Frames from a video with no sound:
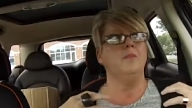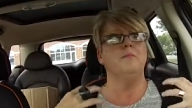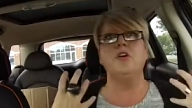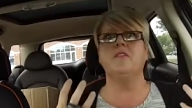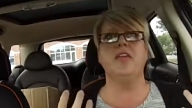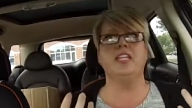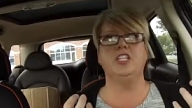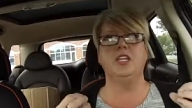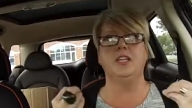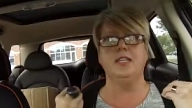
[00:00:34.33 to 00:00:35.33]

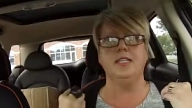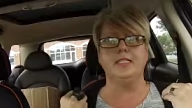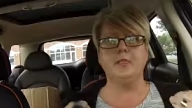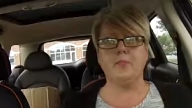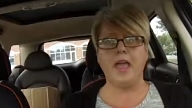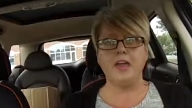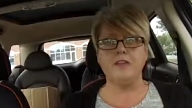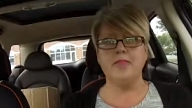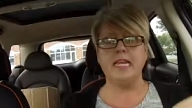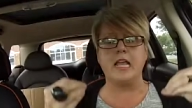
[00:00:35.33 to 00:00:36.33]
motivation and
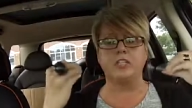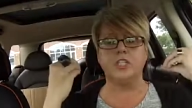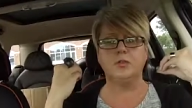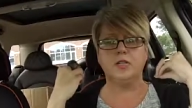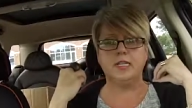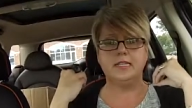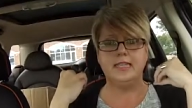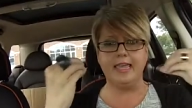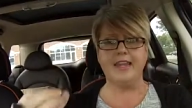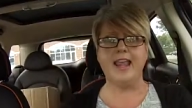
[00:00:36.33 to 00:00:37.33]
inspired me, and I just want to
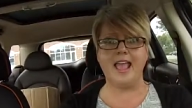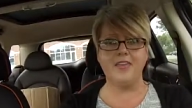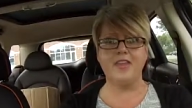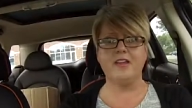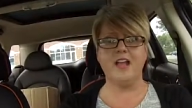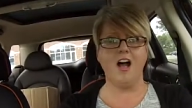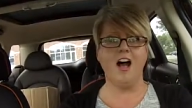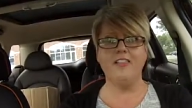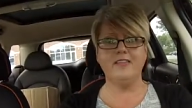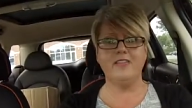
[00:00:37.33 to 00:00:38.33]
get it out there to
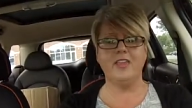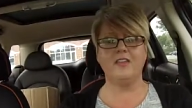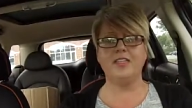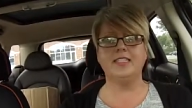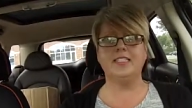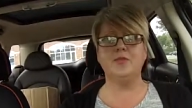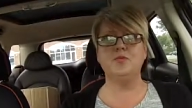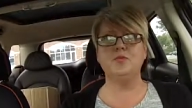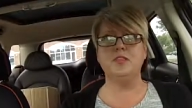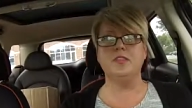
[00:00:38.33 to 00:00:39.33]
all of you. And so
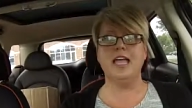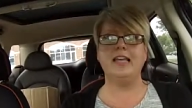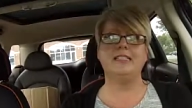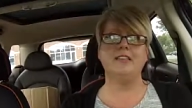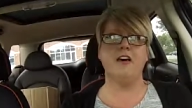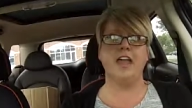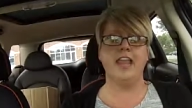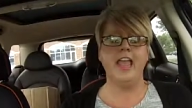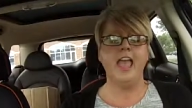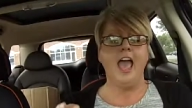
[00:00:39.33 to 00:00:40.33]
last
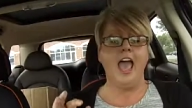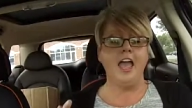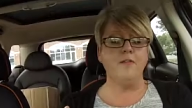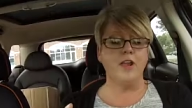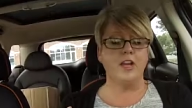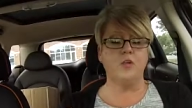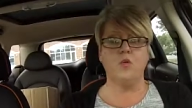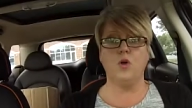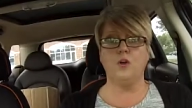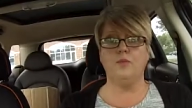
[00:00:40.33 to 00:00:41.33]
night I read a
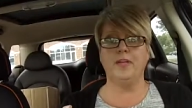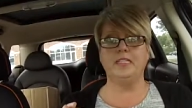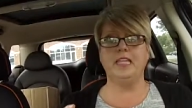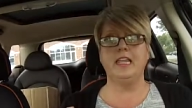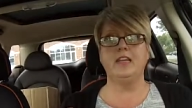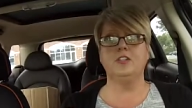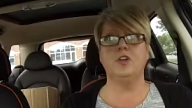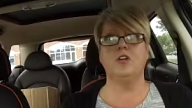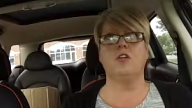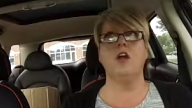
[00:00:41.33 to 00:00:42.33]
quote by Tina
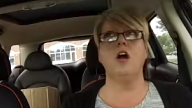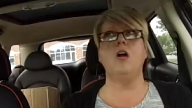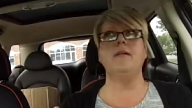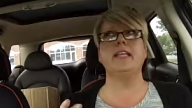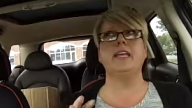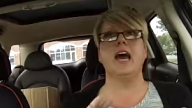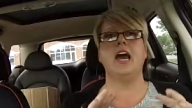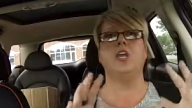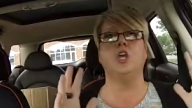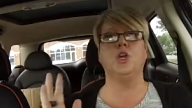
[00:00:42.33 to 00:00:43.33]
Turner. Oh my
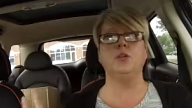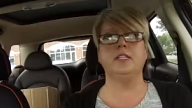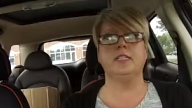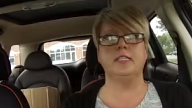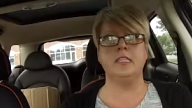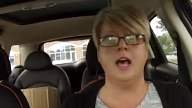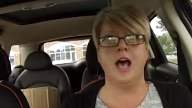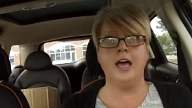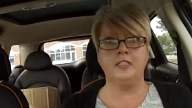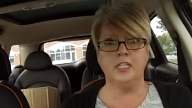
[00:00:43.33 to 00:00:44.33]
God, who does
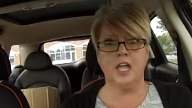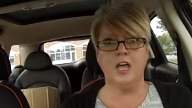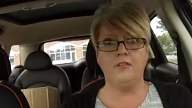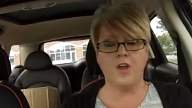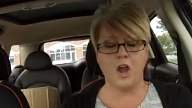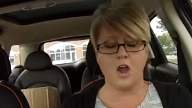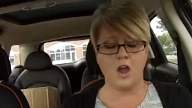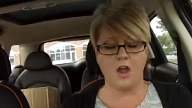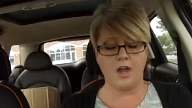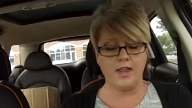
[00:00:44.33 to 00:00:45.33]
not love
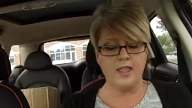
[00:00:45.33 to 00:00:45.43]
her?